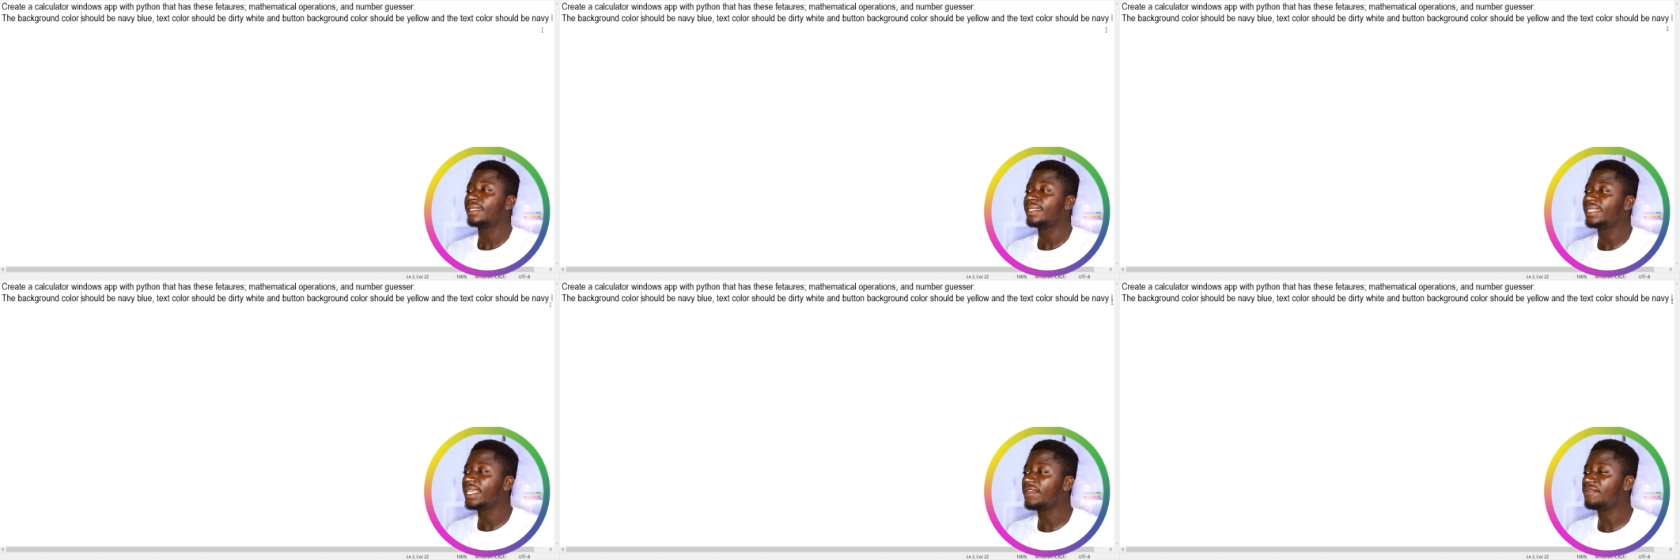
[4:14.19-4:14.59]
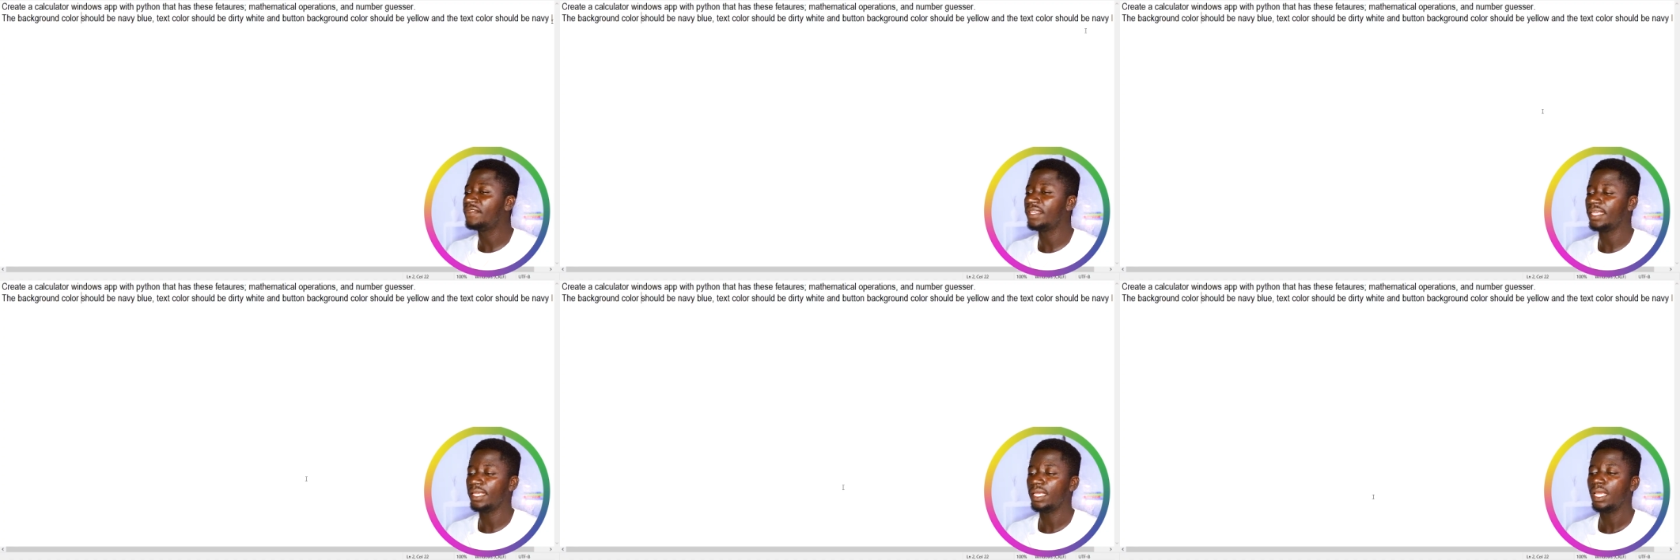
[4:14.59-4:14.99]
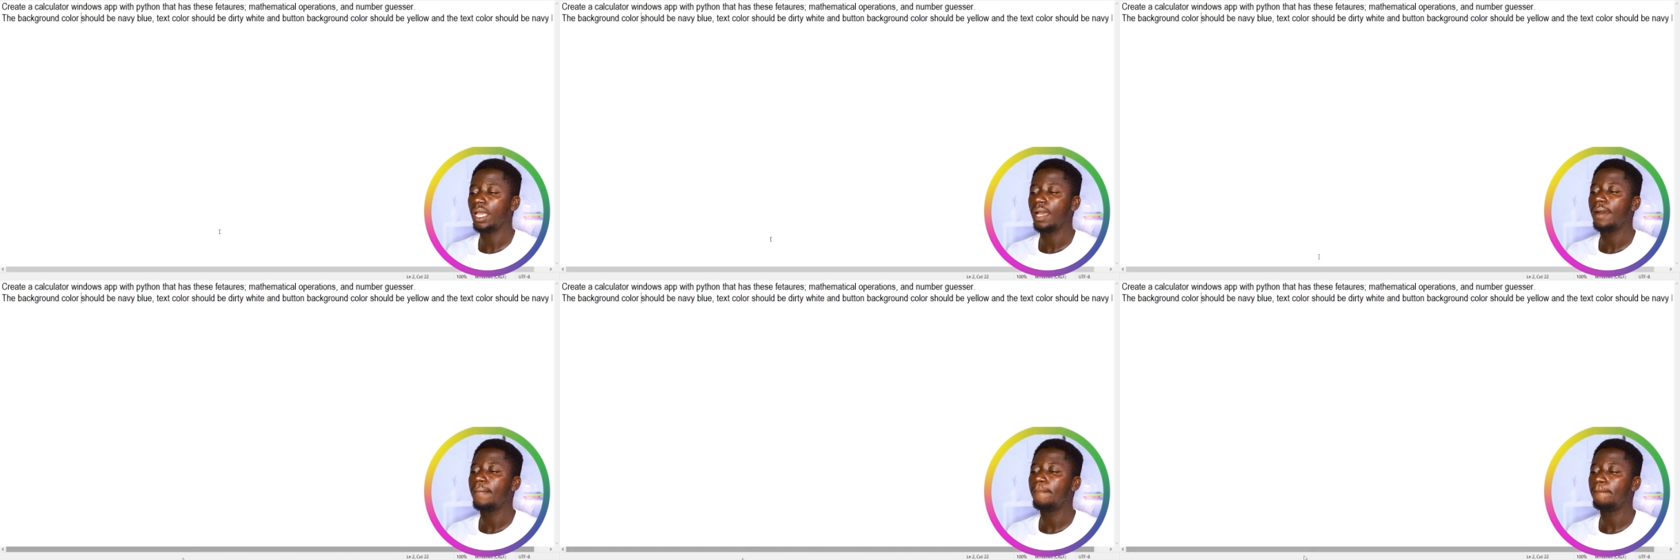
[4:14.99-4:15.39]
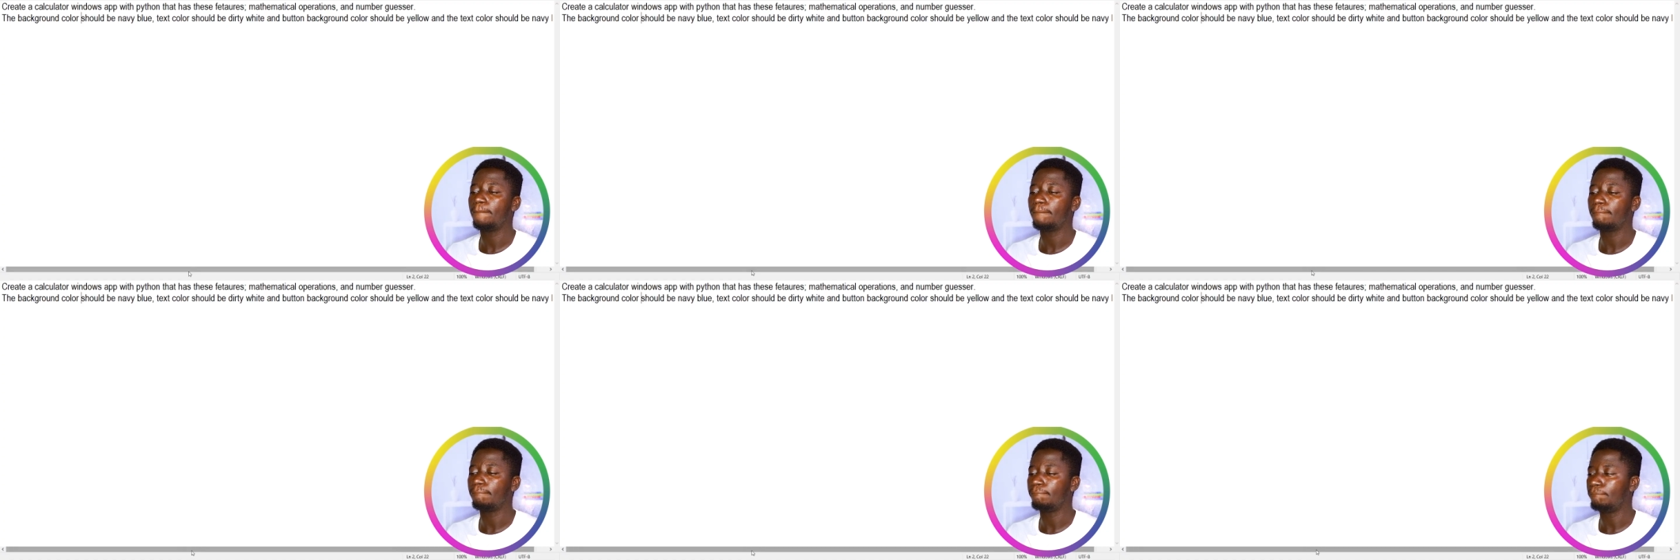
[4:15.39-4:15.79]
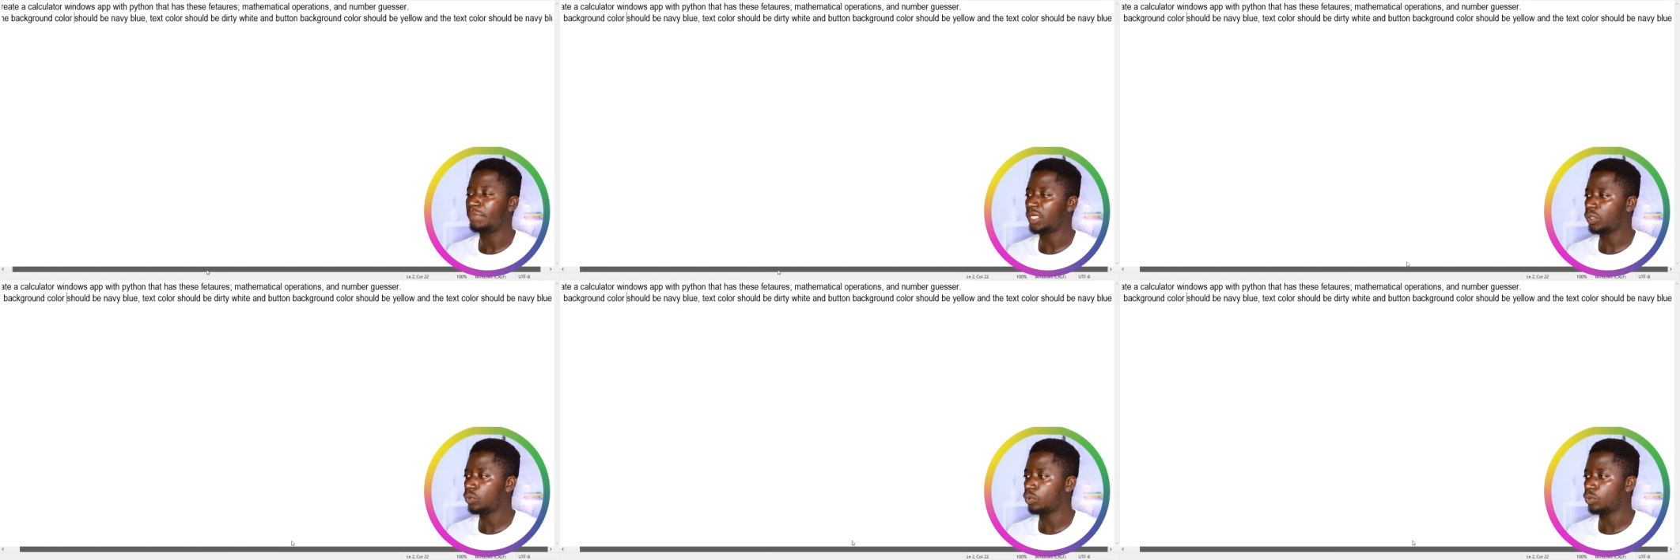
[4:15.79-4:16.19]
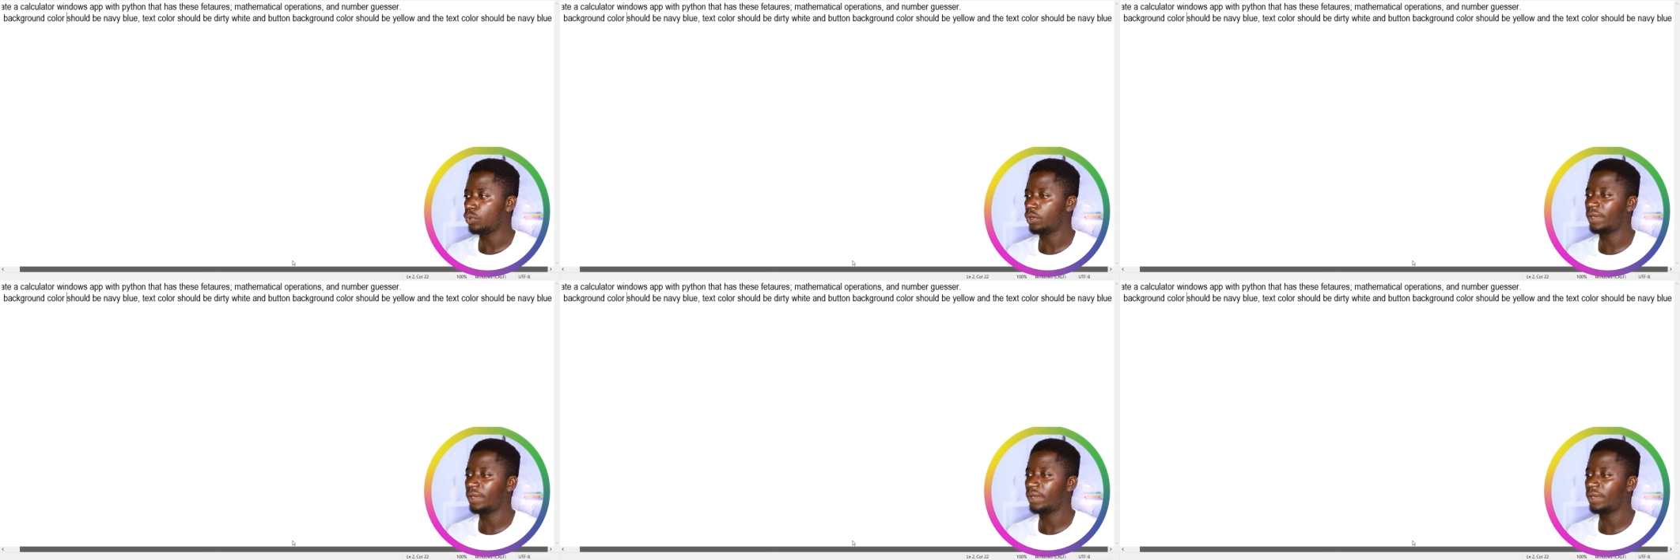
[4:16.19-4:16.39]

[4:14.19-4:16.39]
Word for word: navy blue.